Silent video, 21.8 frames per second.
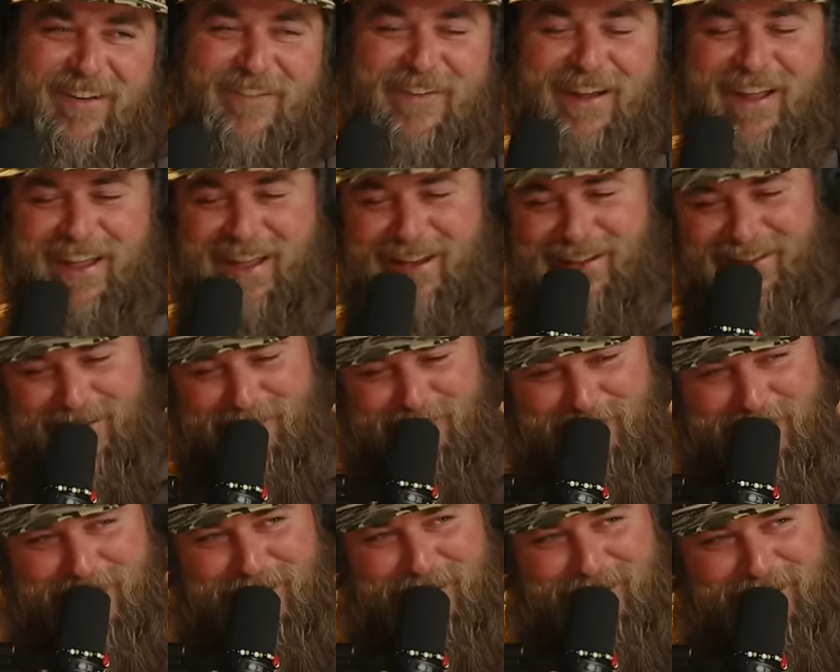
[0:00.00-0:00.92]
we hit the
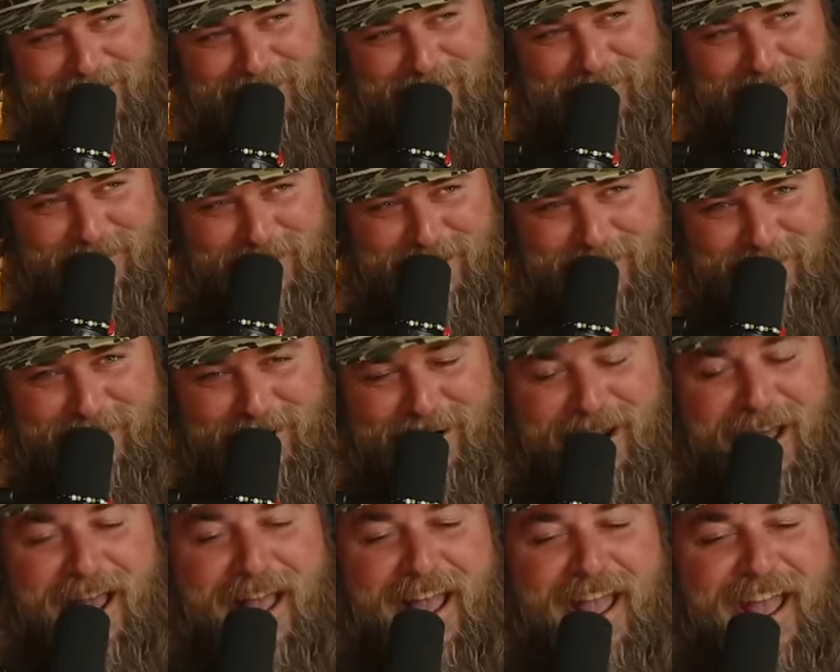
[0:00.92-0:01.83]
middle of the river.
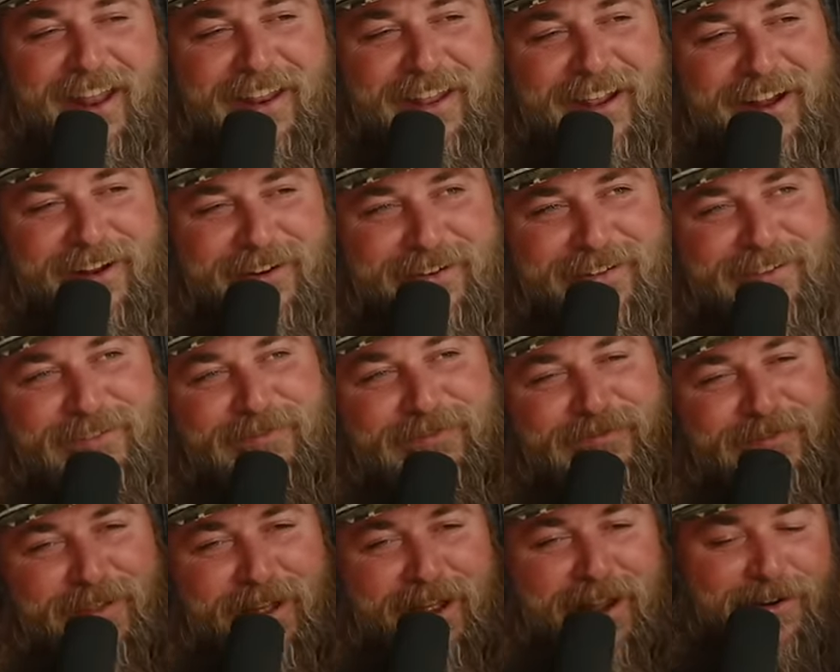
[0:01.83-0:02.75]
And here's the
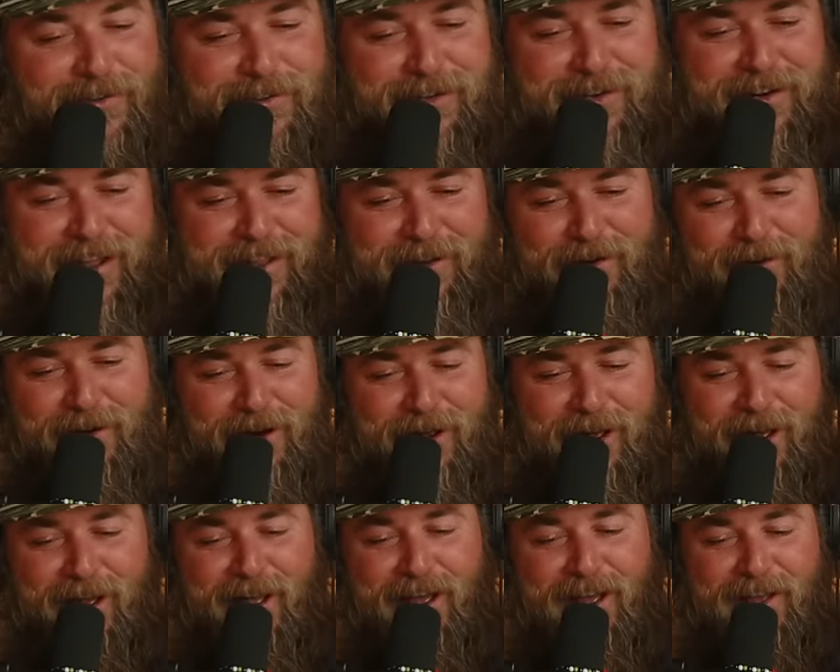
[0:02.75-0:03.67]
here's another
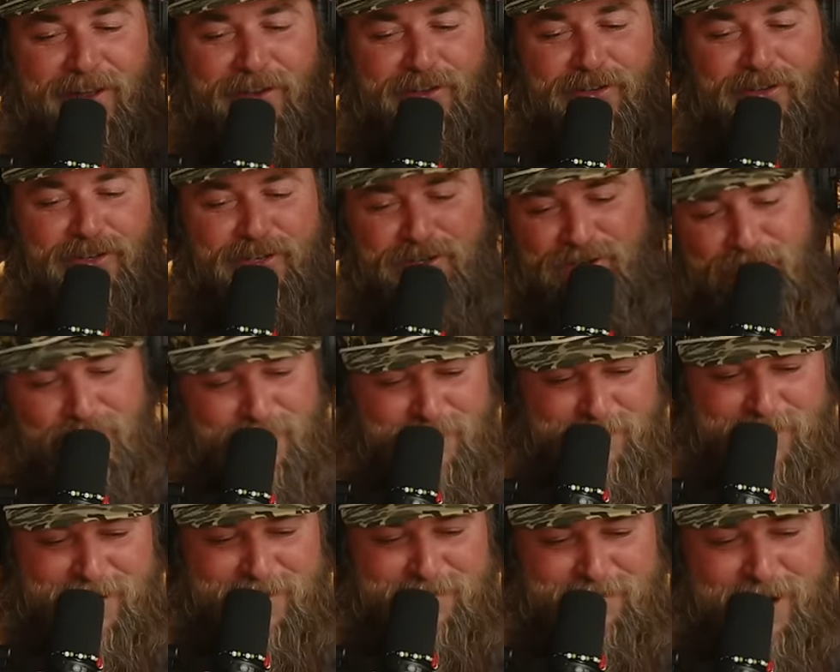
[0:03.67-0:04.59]

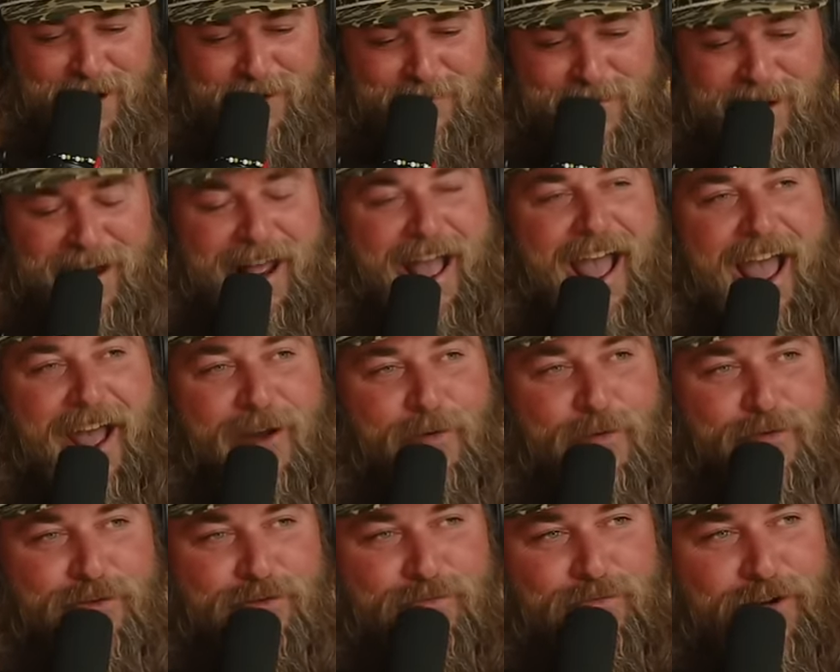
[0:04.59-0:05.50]
stupid moment. I
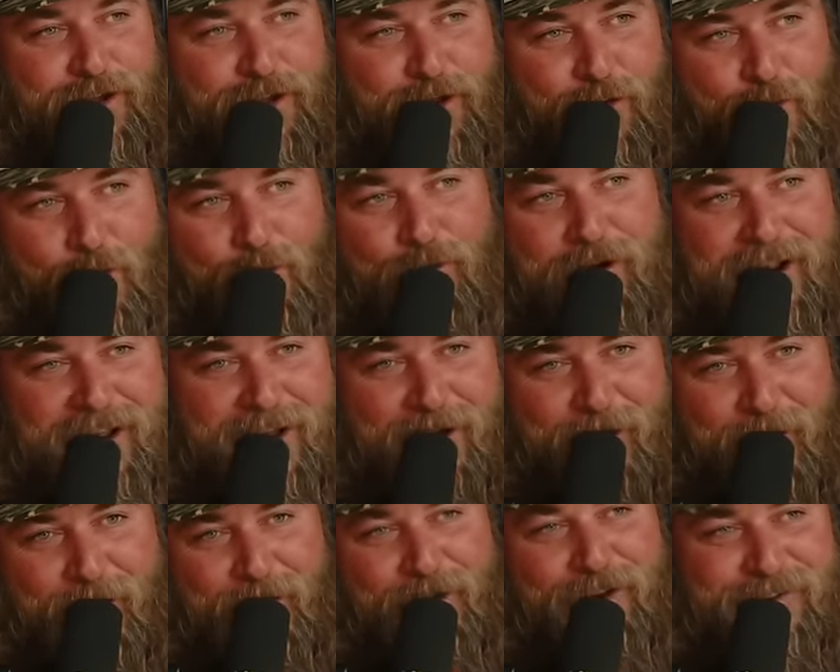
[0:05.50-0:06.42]
was recording
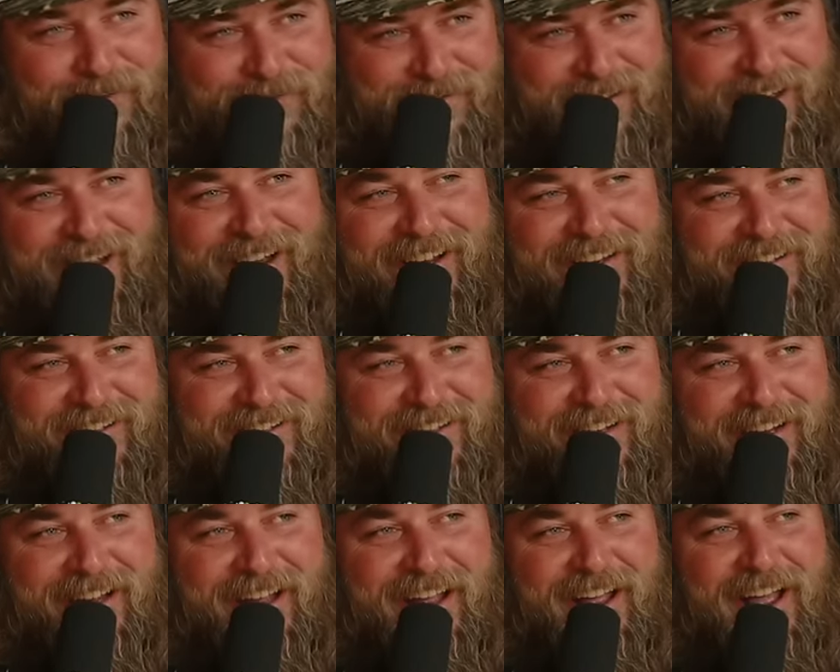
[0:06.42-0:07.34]
all of
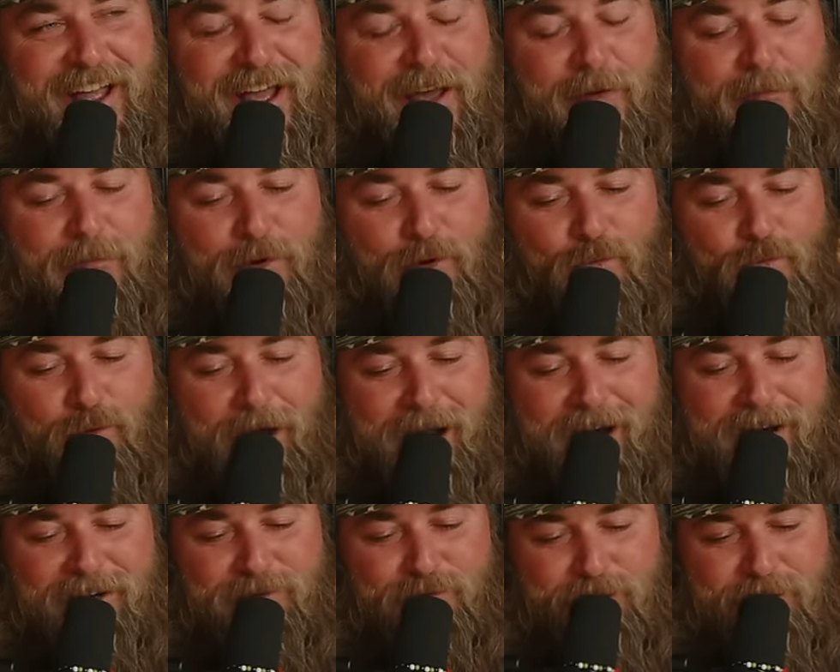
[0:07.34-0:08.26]
this, but
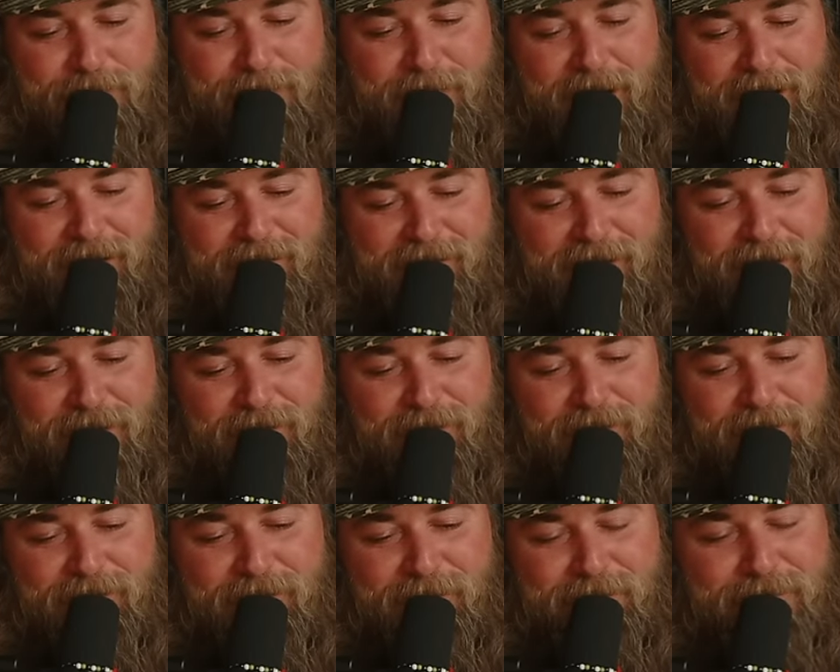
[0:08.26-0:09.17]
right as we we're about to go
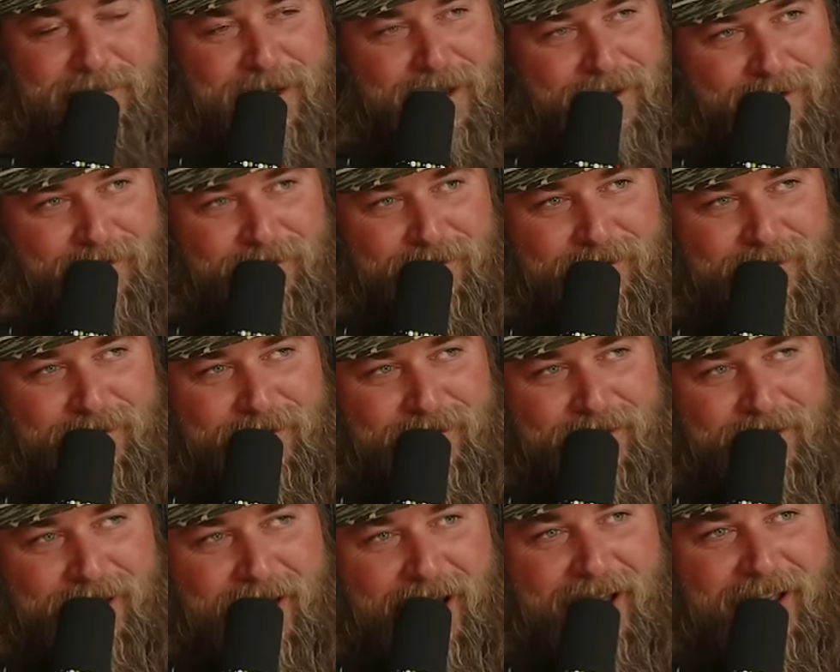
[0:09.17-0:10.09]
to the middle,
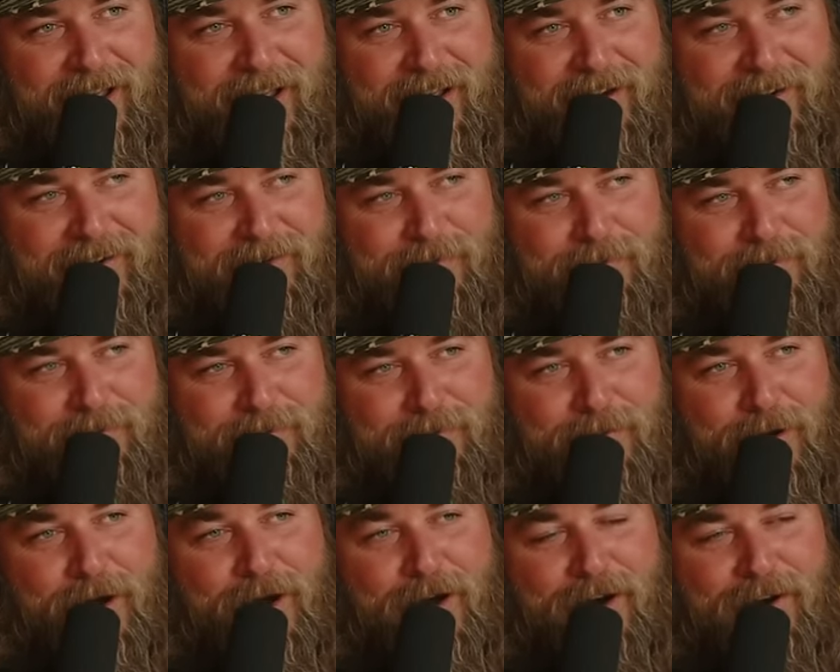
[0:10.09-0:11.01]
I hit
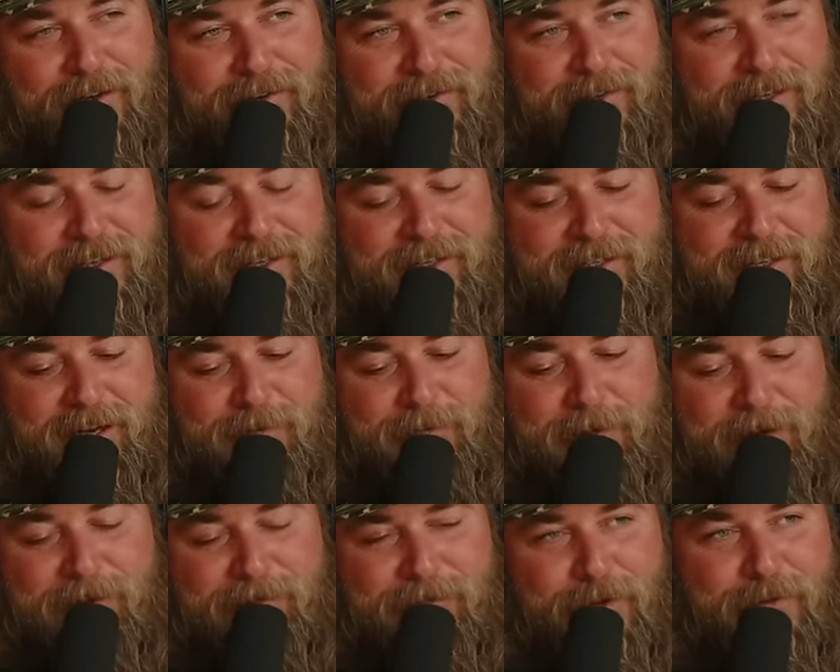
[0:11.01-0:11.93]
pause and set
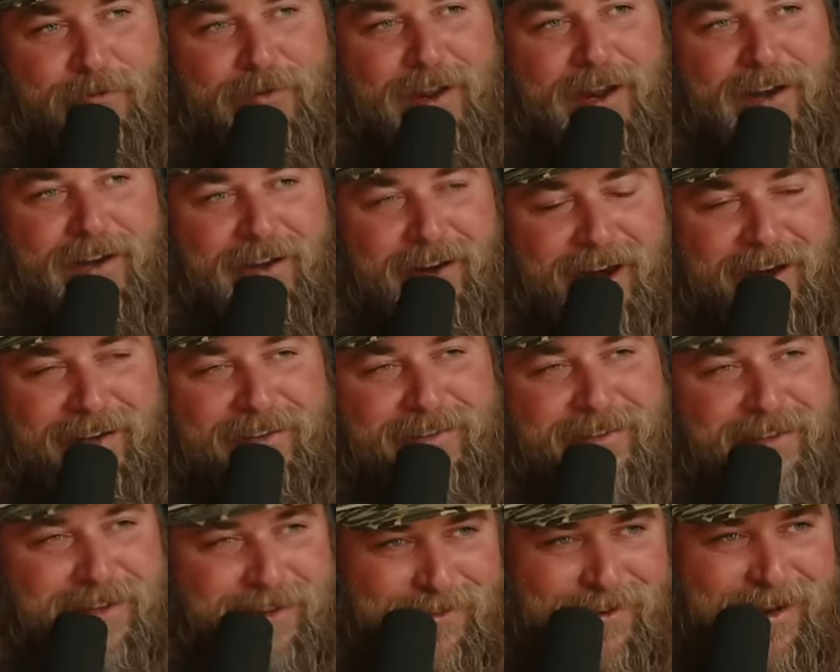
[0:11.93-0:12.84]
my phone down to light a
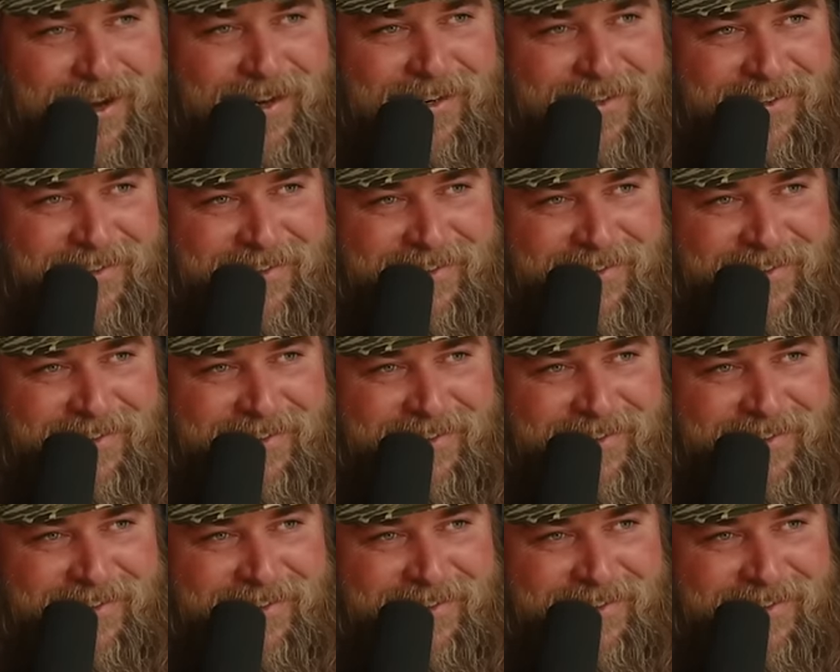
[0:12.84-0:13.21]
cigarette.